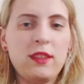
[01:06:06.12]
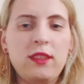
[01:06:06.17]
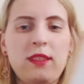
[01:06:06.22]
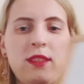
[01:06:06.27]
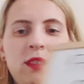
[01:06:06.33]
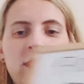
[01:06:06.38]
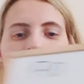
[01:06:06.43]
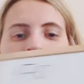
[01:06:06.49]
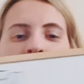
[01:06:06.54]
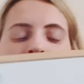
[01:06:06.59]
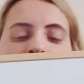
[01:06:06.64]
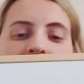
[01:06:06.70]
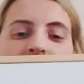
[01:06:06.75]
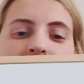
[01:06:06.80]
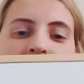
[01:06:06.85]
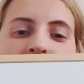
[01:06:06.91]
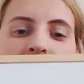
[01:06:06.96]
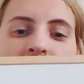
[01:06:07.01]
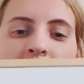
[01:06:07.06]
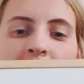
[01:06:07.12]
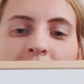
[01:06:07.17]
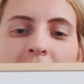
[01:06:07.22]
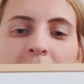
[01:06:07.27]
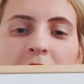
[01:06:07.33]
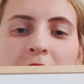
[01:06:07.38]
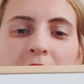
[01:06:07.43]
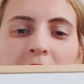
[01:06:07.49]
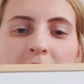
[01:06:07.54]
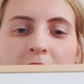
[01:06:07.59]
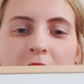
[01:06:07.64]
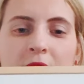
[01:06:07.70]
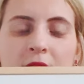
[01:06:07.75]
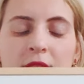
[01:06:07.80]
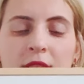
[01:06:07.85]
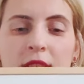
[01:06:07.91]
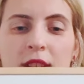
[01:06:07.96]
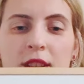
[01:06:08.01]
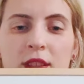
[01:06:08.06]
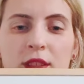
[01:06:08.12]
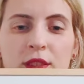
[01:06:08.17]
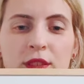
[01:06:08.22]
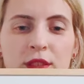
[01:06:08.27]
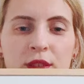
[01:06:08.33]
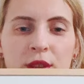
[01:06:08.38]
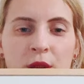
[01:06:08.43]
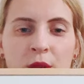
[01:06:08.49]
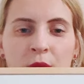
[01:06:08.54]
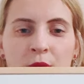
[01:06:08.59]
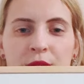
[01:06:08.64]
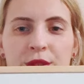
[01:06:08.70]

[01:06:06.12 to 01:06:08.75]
70, okay? So